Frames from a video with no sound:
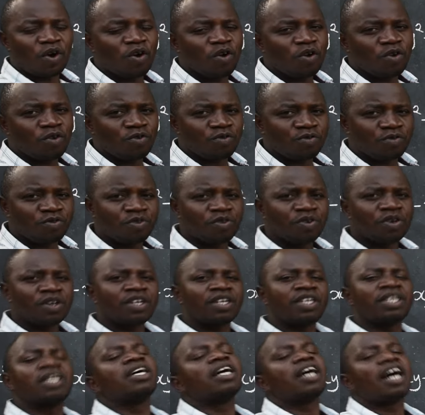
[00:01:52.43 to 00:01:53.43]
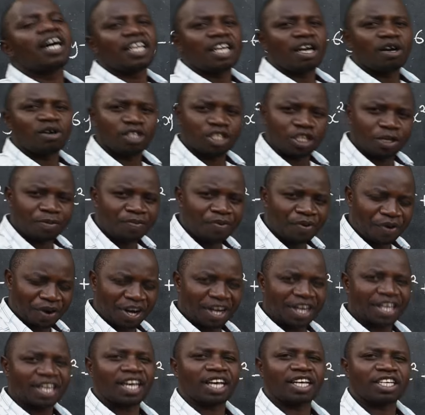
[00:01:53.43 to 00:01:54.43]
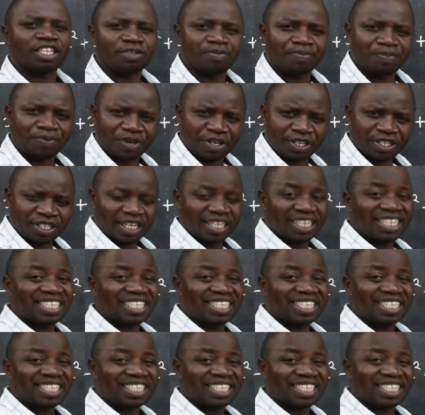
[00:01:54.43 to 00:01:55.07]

of an algebraic expression.